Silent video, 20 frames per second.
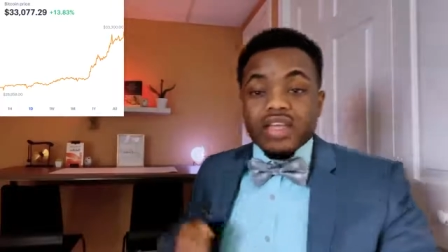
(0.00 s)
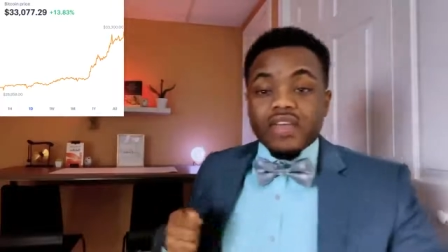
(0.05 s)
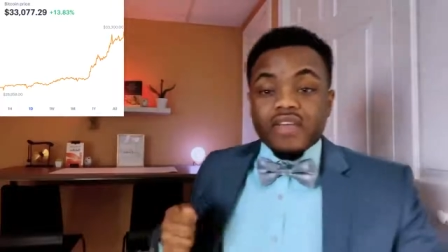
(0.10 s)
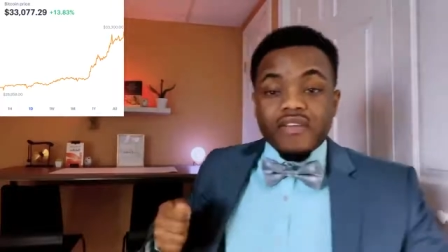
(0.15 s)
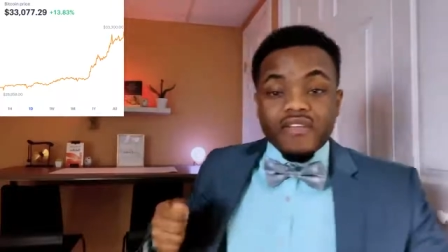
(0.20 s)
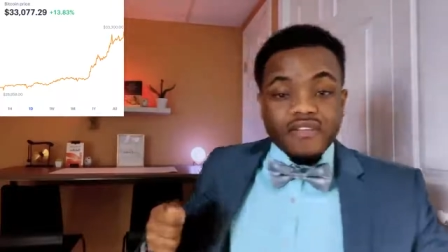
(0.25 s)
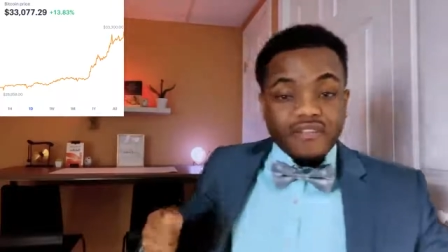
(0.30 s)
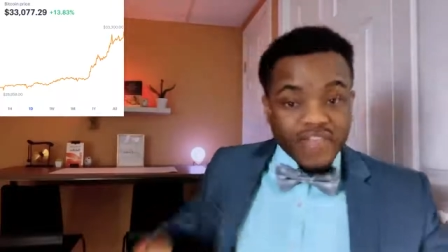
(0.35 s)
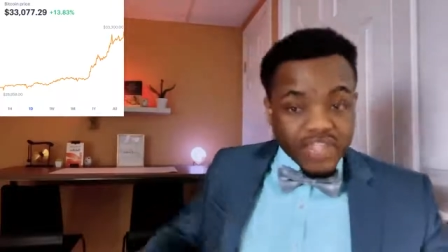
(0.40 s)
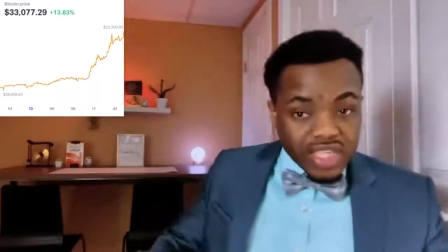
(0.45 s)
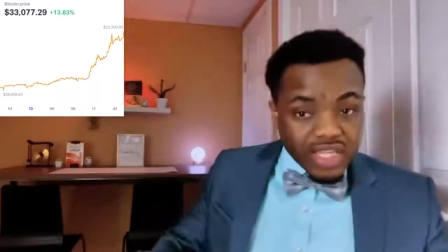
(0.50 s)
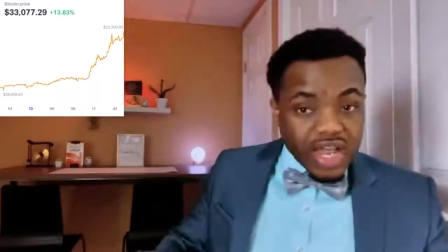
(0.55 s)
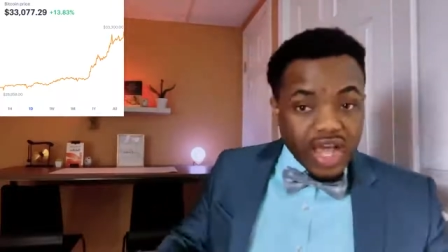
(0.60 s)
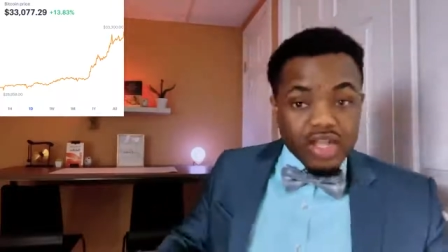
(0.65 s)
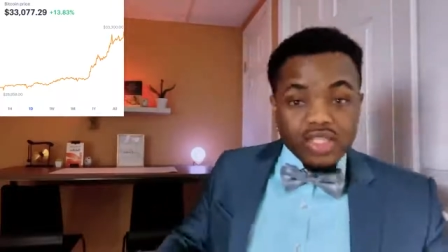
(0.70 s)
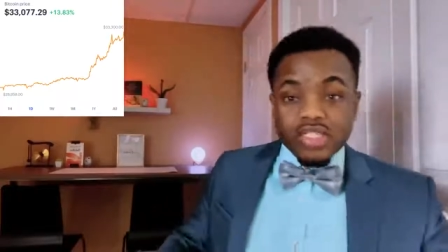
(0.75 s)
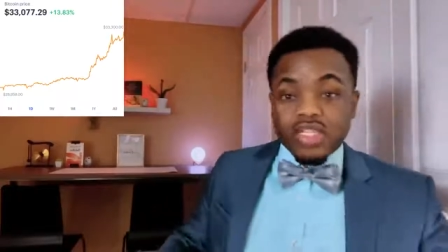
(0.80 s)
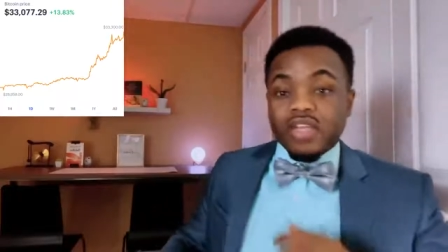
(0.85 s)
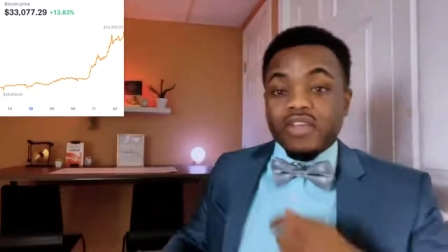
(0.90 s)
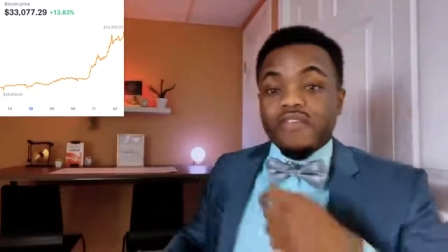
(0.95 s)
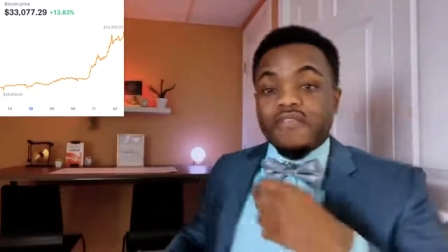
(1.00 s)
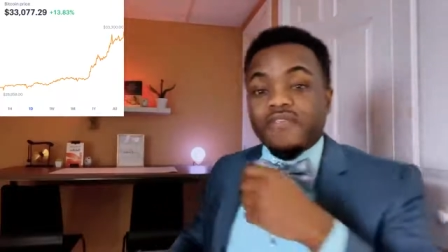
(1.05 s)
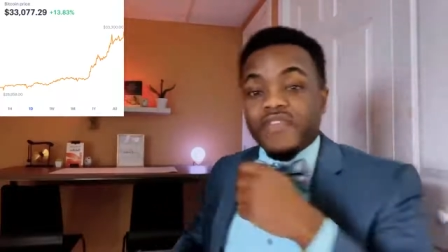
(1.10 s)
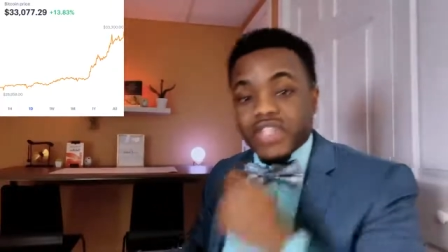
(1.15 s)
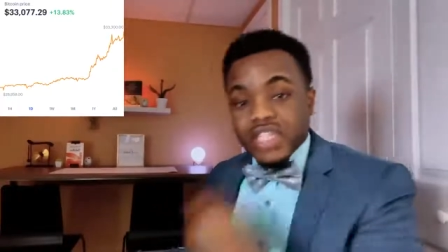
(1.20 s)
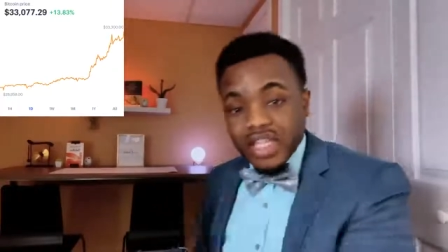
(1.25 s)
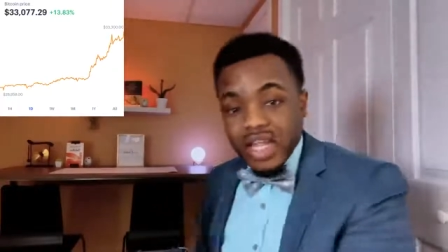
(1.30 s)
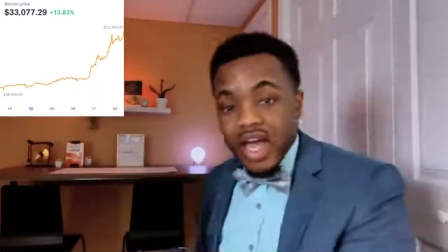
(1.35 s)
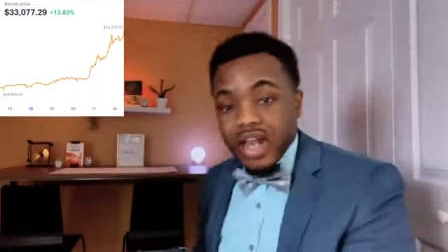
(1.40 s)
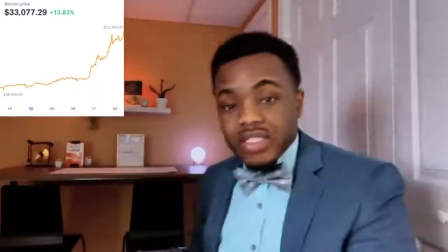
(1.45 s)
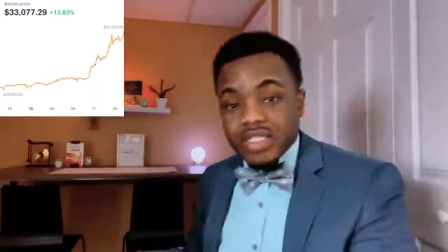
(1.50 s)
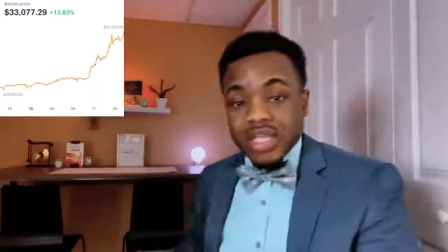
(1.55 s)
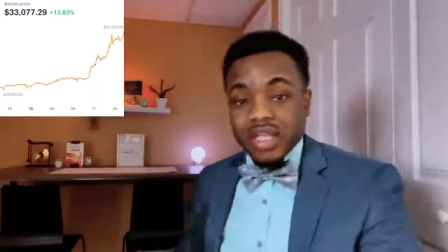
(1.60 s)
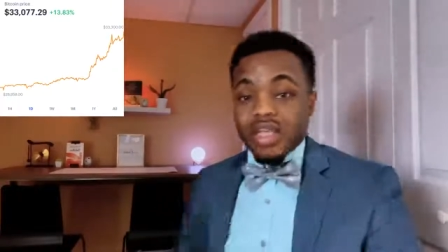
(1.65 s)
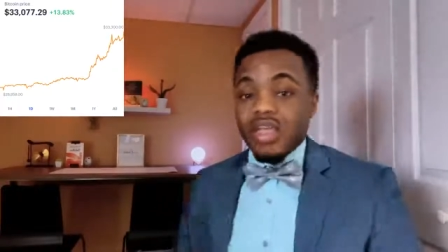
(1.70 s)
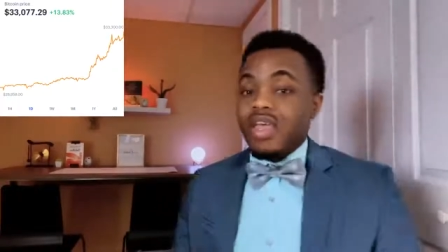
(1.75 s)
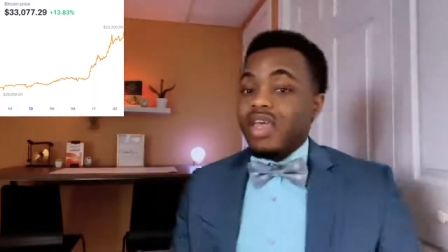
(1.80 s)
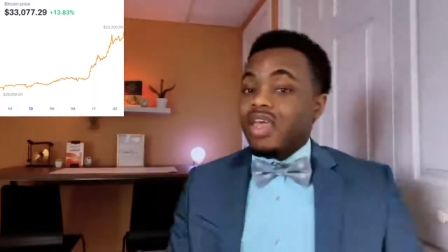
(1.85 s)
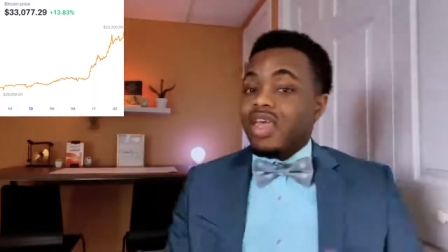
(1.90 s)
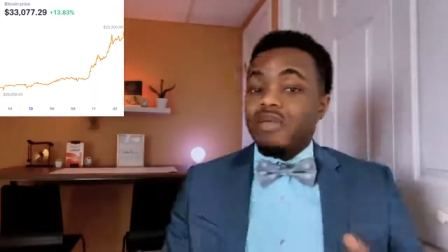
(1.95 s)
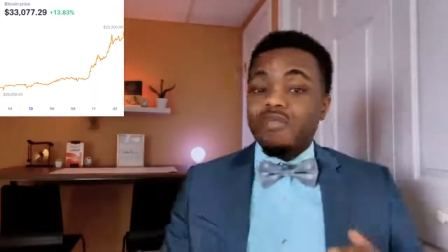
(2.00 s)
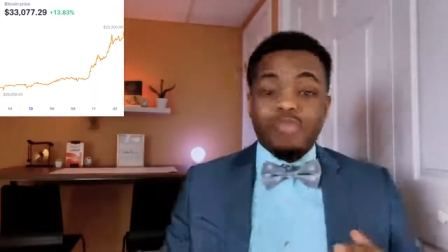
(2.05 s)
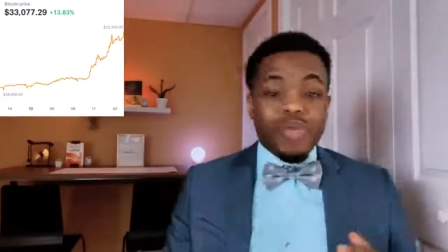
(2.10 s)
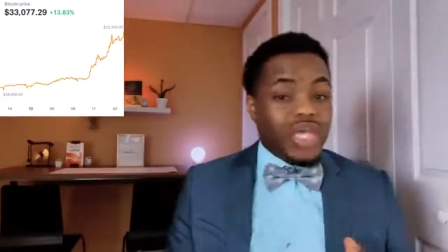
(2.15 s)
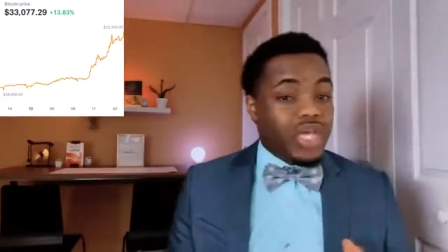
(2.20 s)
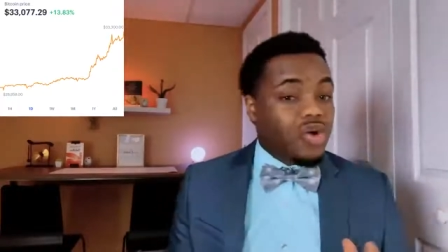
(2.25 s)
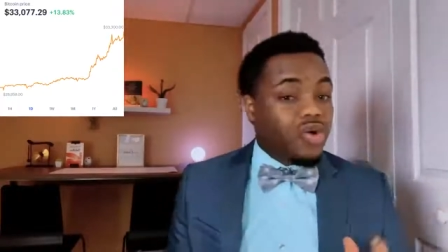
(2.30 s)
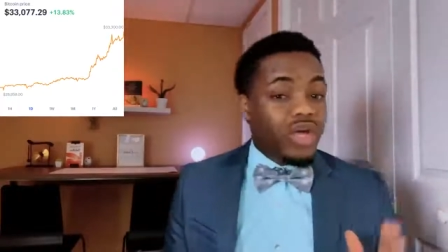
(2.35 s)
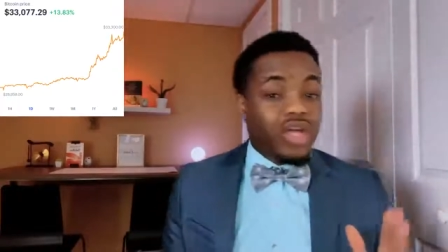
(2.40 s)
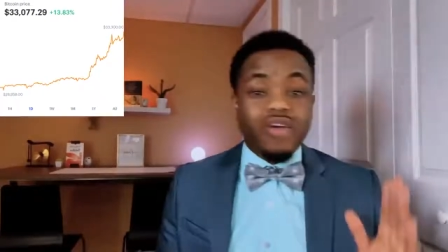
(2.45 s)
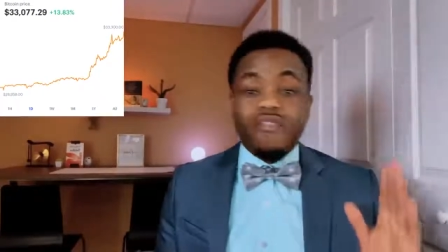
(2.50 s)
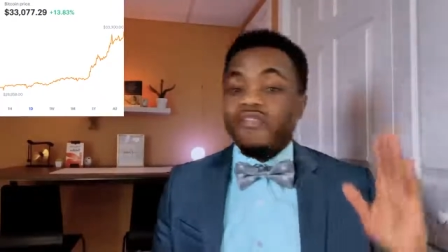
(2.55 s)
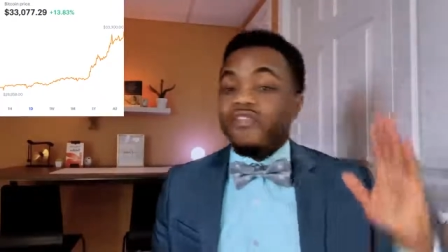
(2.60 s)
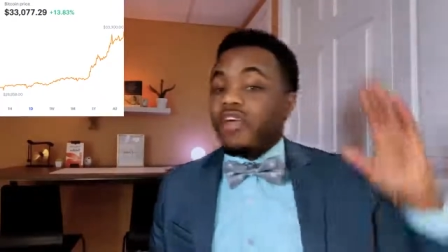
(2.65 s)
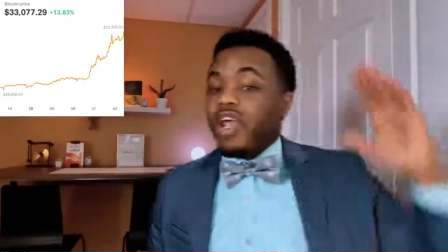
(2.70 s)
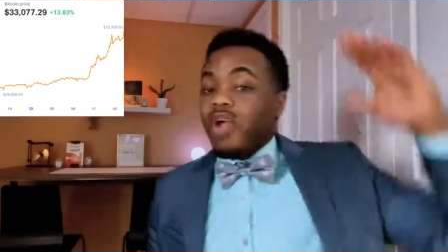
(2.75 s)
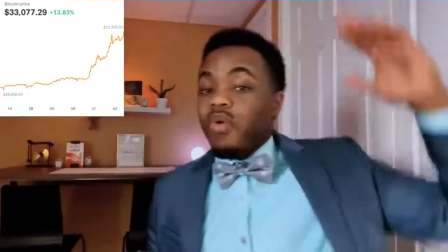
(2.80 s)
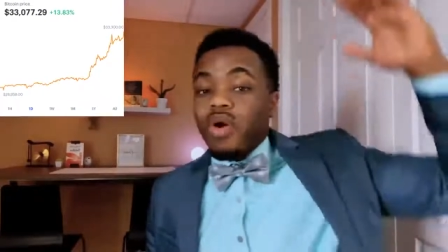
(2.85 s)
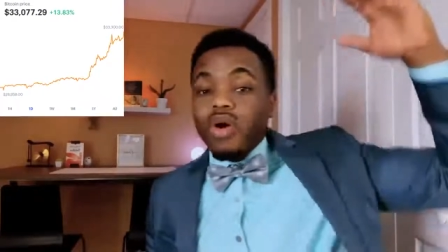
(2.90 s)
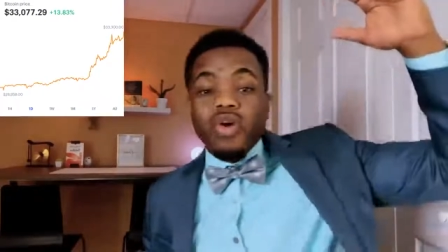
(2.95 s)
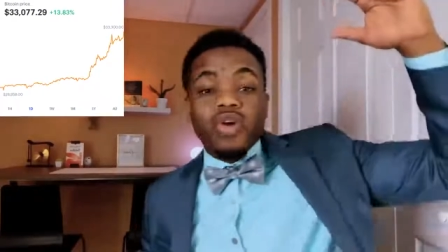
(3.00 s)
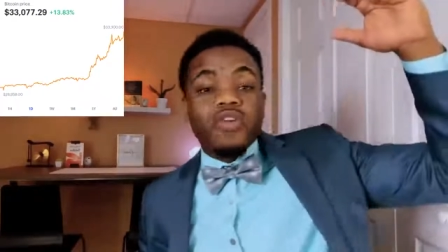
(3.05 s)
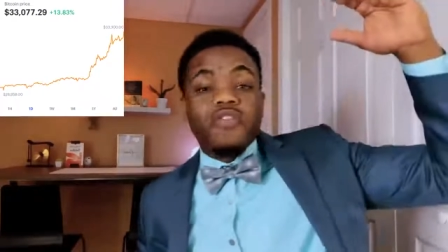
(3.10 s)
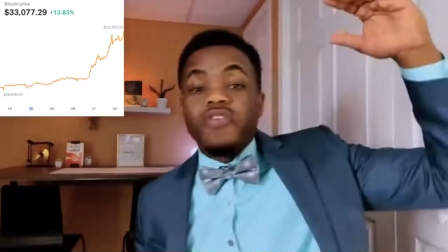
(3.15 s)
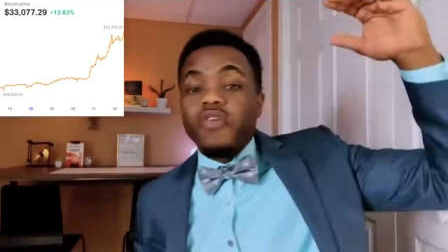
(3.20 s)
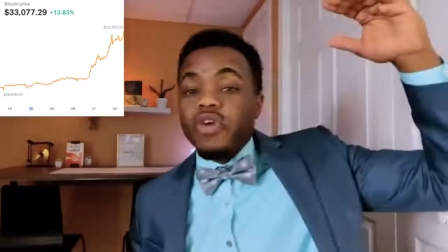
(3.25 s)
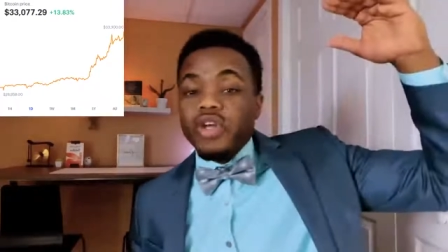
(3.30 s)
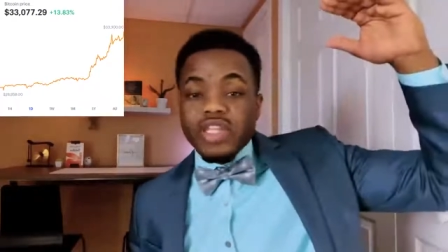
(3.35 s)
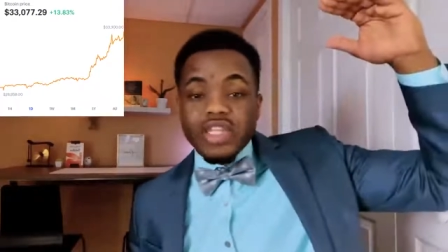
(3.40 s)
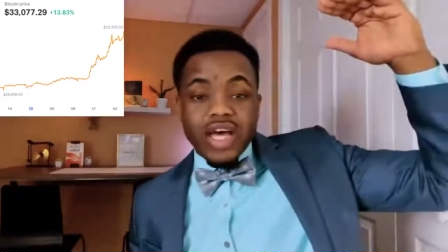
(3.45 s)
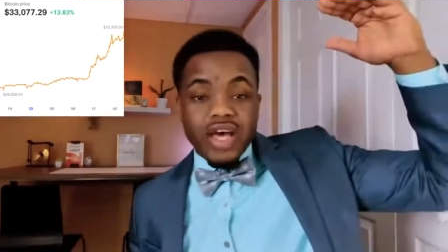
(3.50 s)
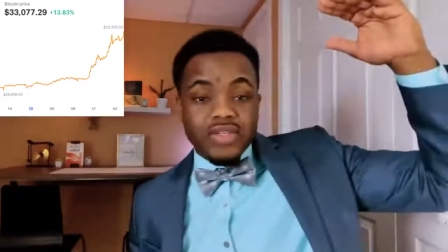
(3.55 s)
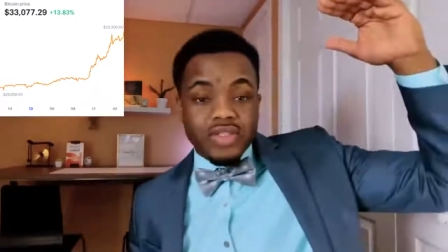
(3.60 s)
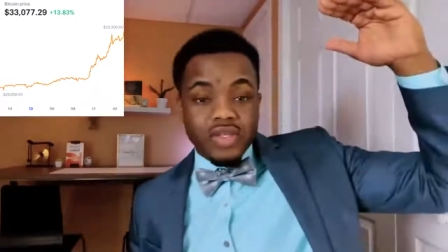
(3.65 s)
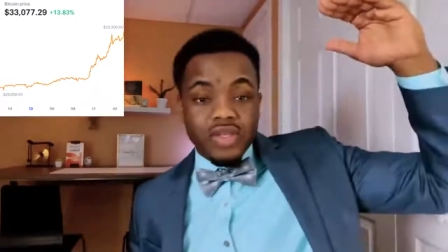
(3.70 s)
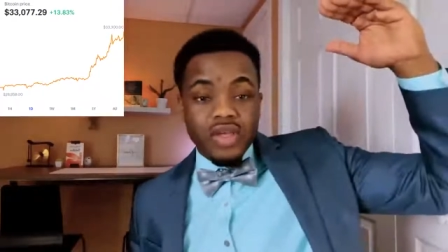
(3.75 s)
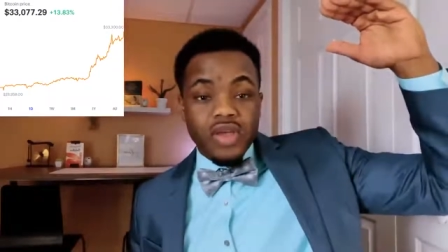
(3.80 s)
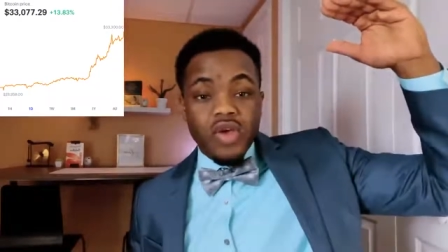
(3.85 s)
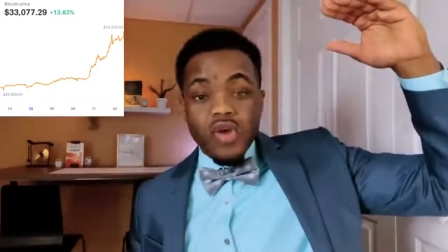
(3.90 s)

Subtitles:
in, $50 in, $50 in. And Bitcoin could very well go to 40,000.